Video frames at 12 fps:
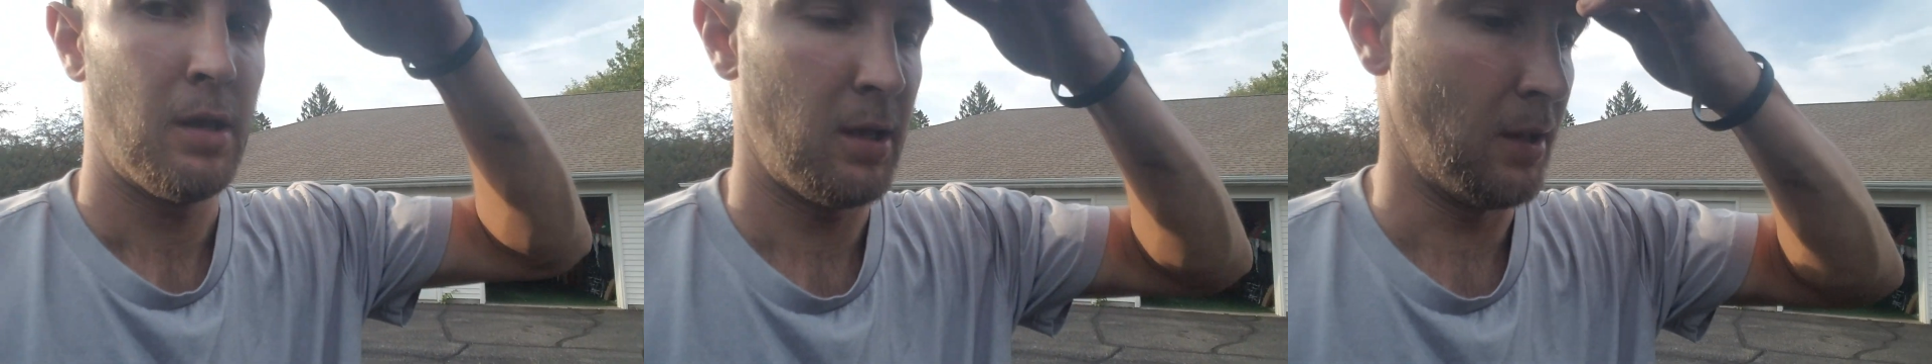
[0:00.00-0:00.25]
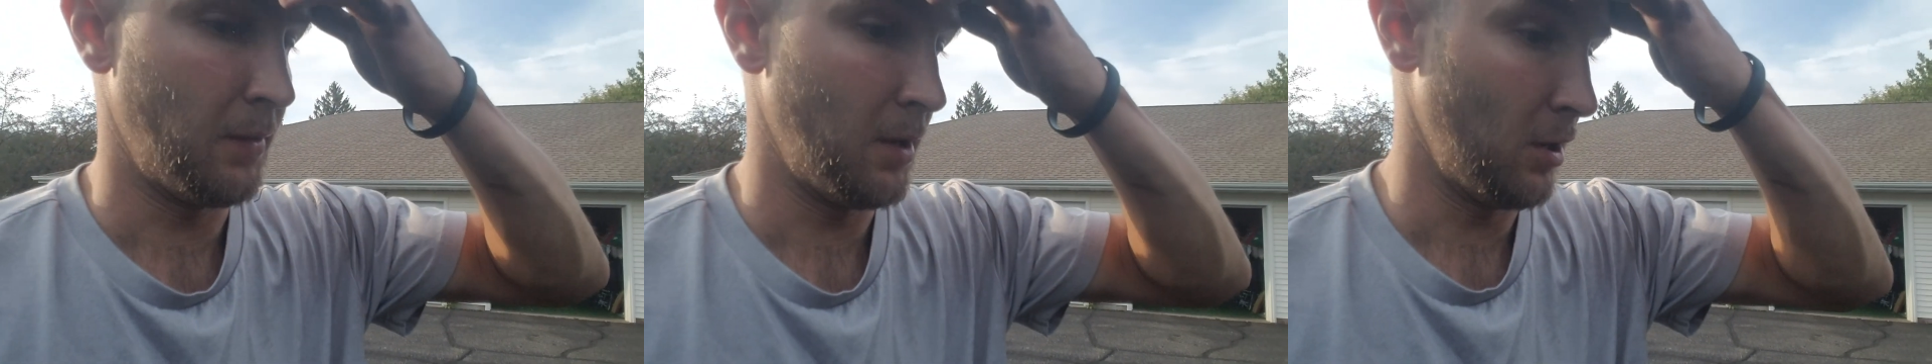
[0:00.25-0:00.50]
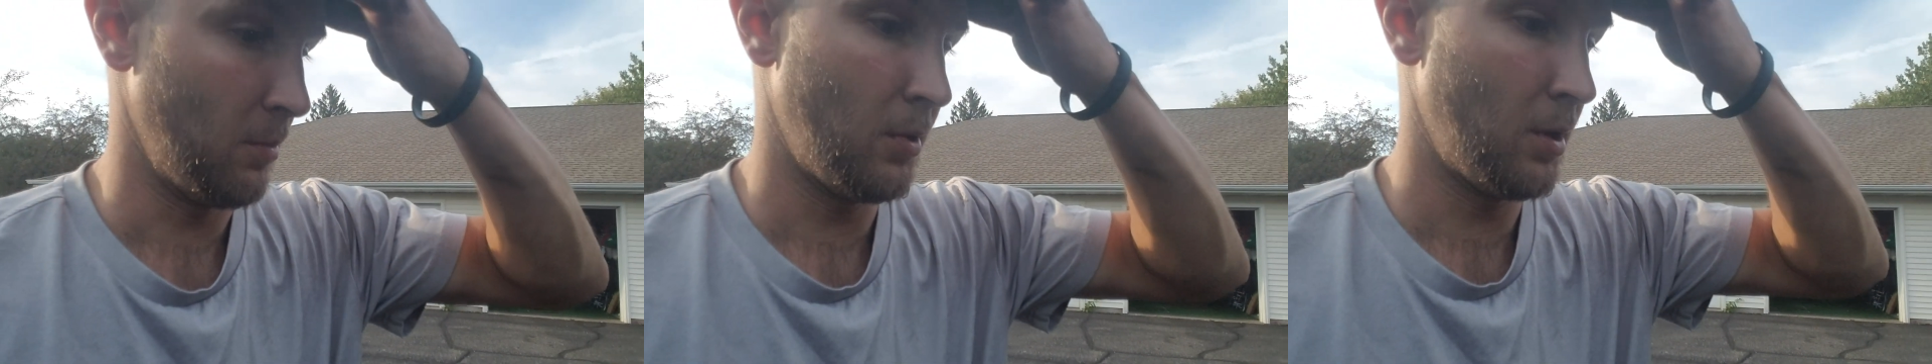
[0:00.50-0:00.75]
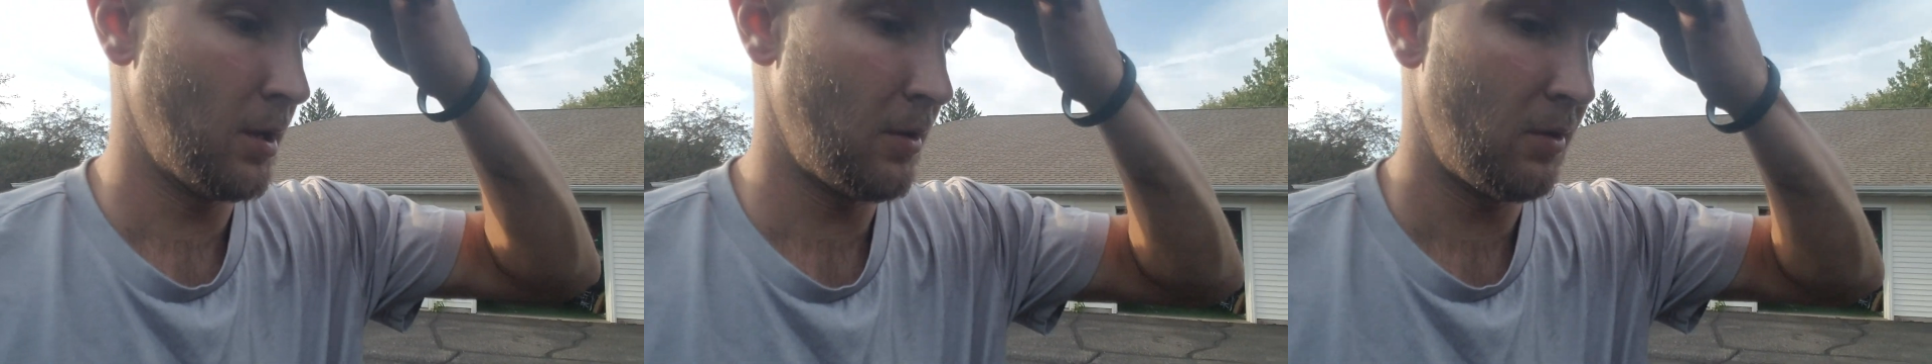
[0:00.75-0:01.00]
in there,
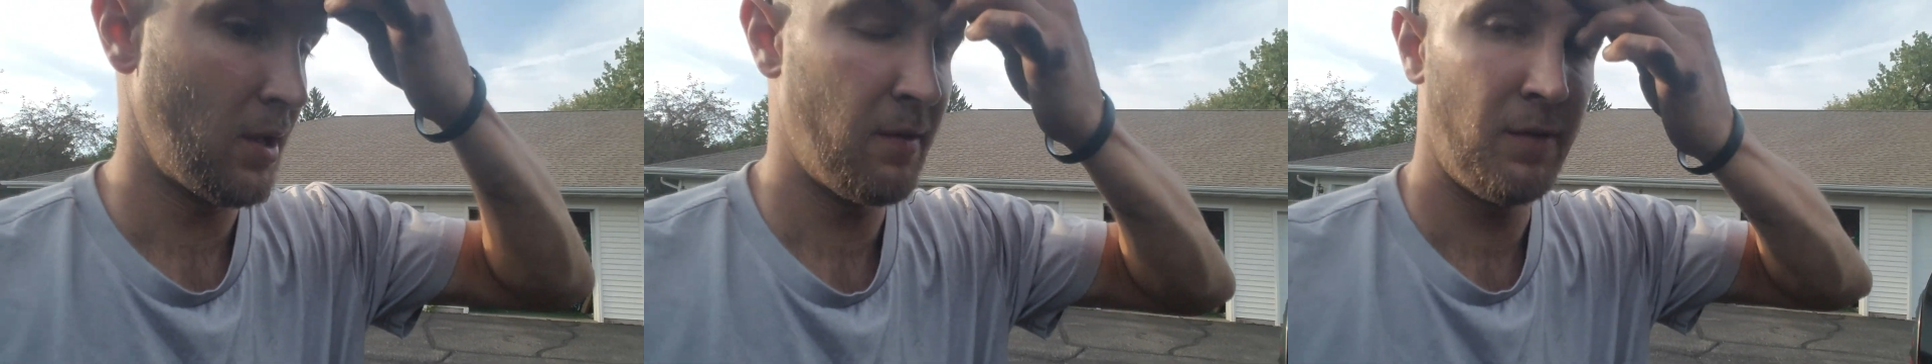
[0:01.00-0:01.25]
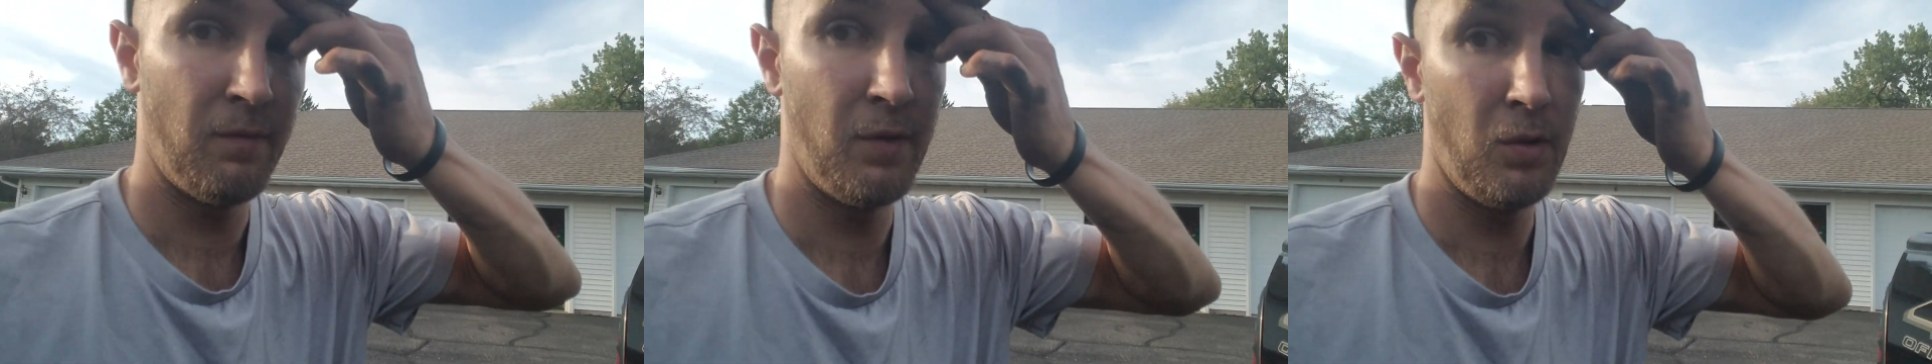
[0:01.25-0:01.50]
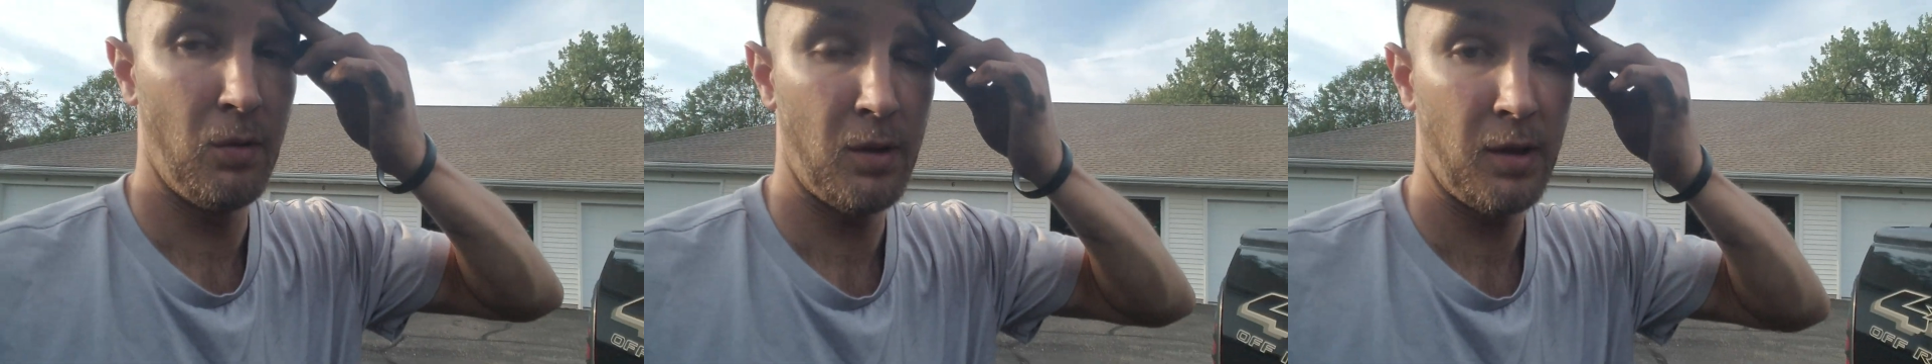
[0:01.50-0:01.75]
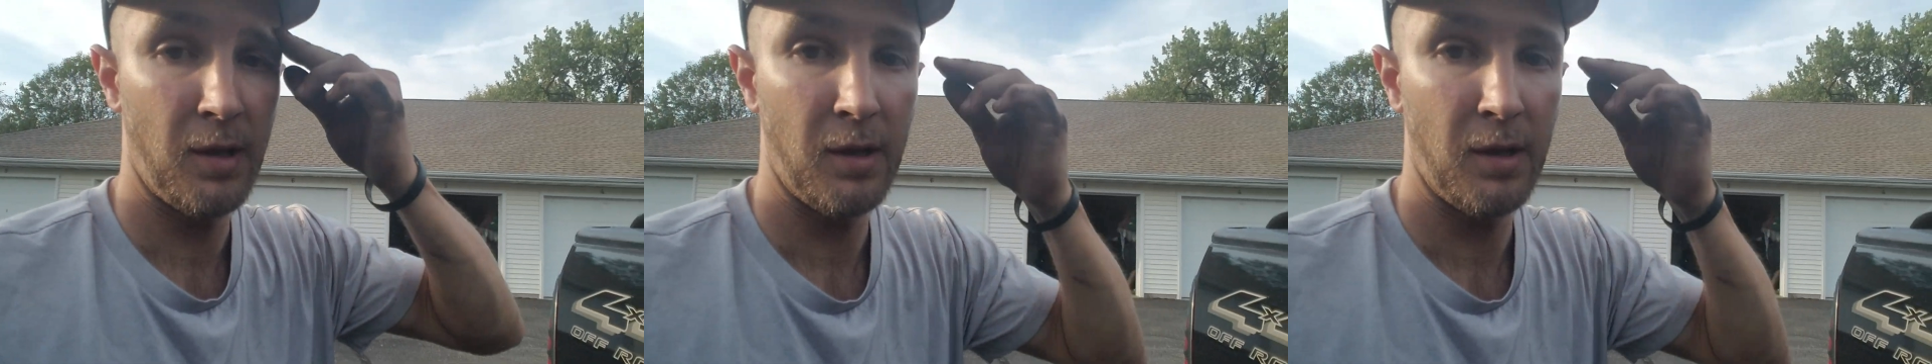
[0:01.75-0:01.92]
but I haven't even used it yet,